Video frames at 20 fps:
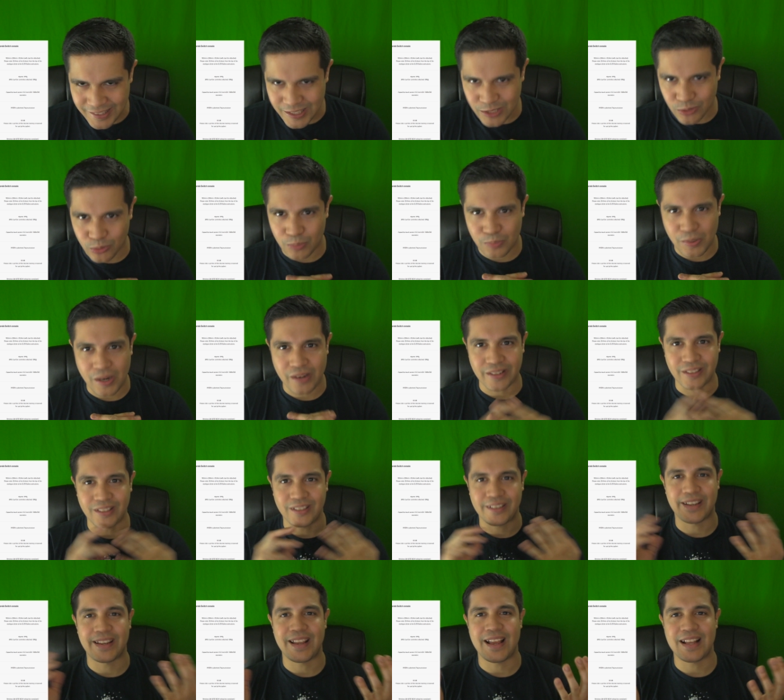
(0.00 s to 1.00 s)
So we're probably
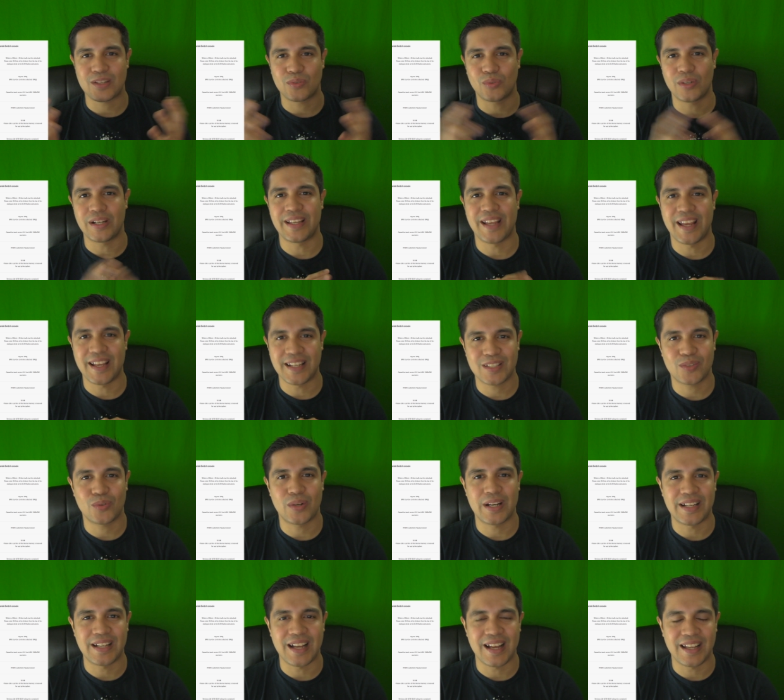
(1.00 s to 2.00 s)
looking at 28,
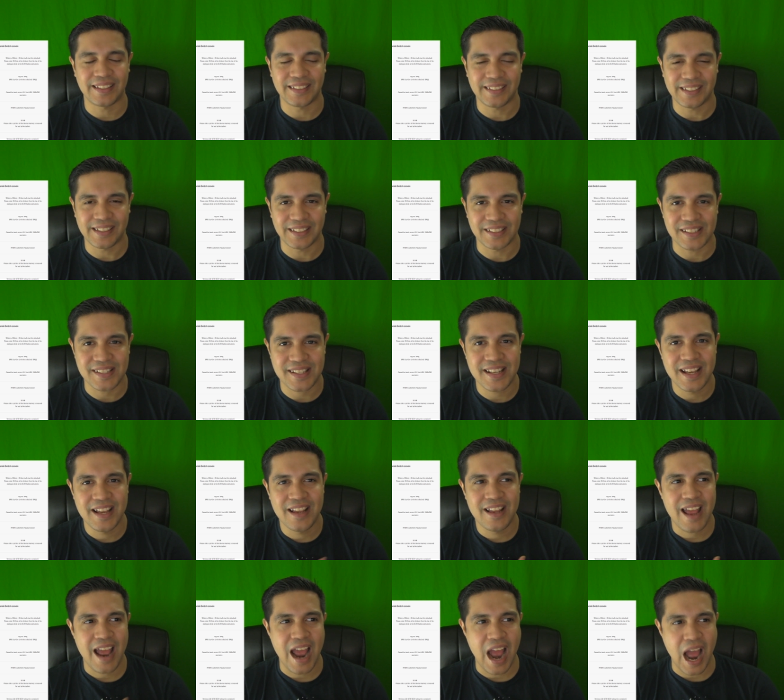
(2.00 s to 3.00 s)
29 gigs
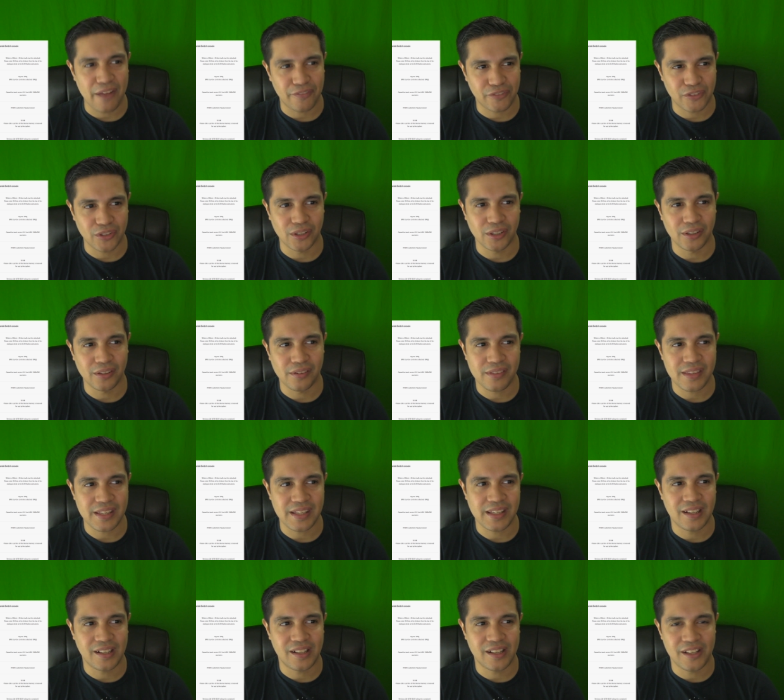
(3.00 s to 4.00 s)
after
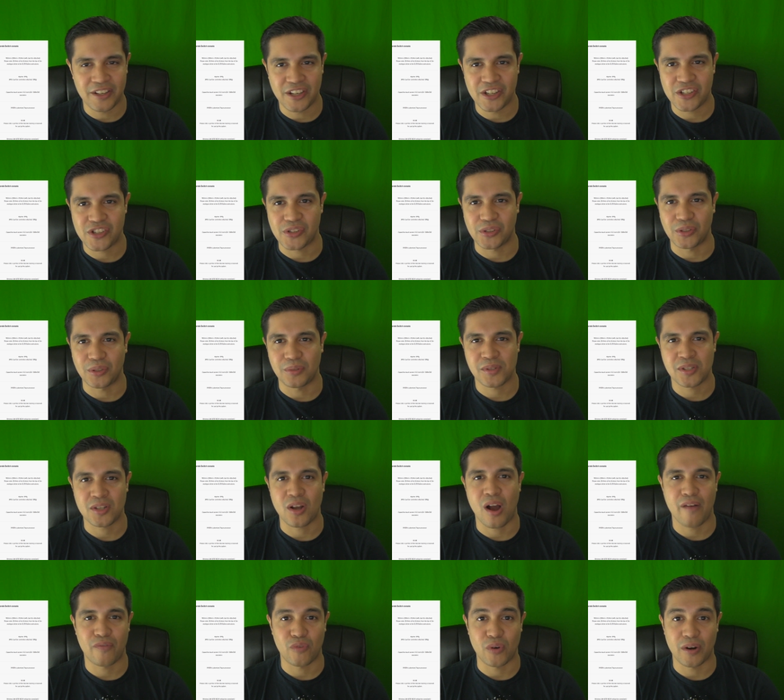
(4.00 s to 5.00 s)
the initial
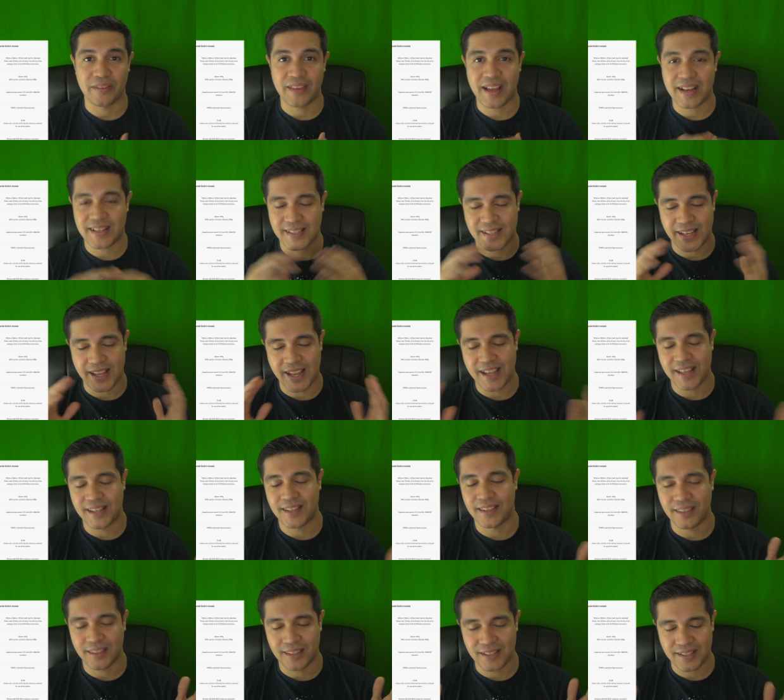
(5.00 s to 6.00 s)
software that's
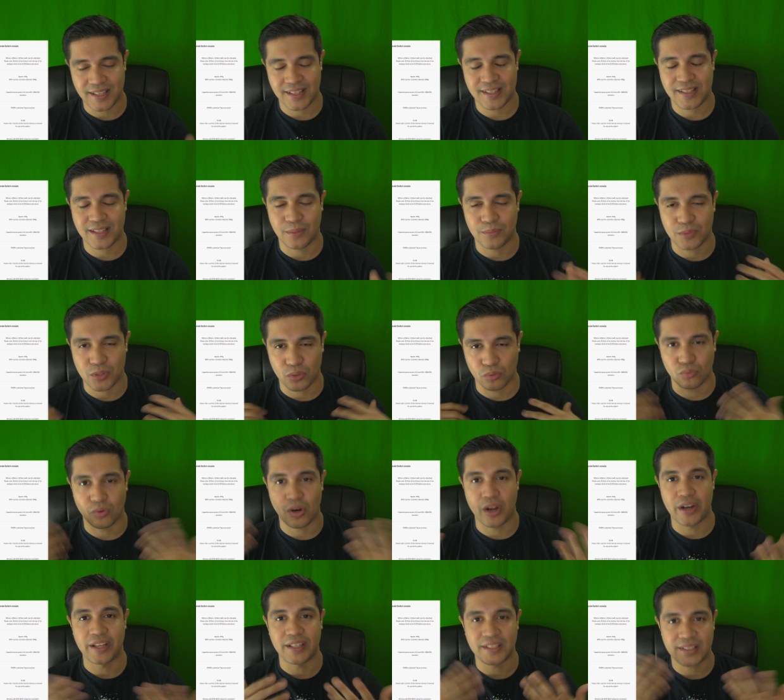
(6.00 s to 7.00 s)
in the system to
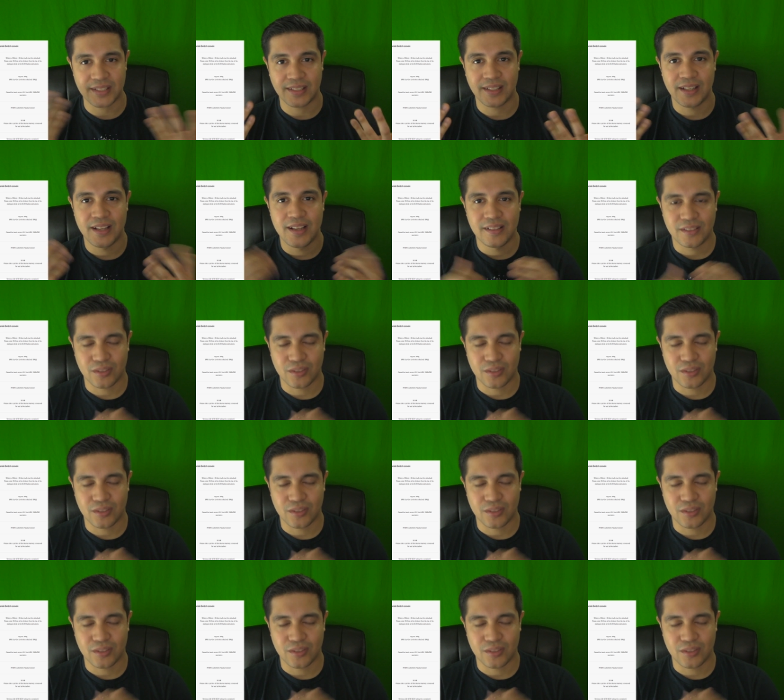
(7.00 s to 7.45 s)
run it,